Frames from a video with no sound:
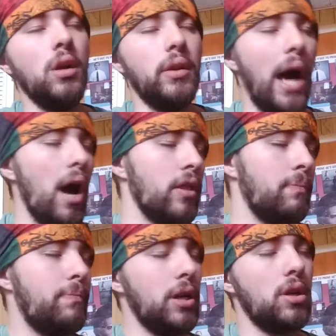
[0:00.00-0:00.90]
now the
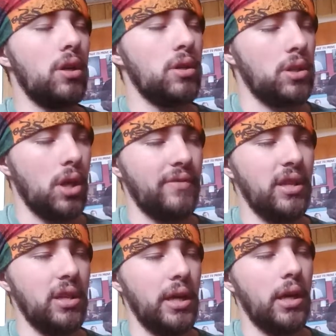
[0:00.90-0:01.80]
birds of
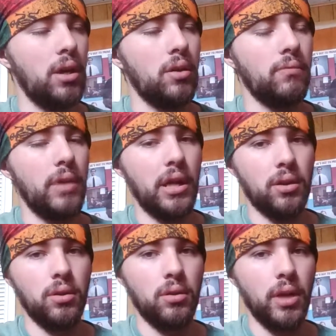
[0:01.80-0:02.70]
the air
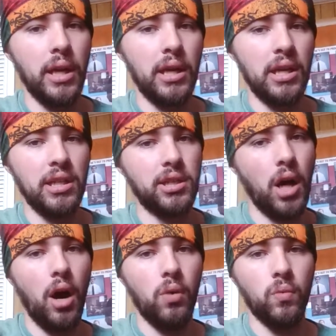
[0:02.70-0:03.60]
make nests
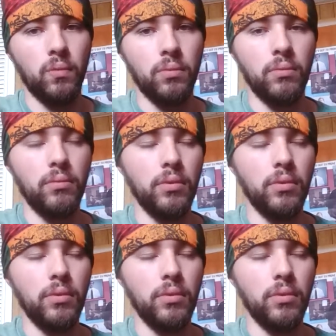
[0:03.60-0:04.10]
on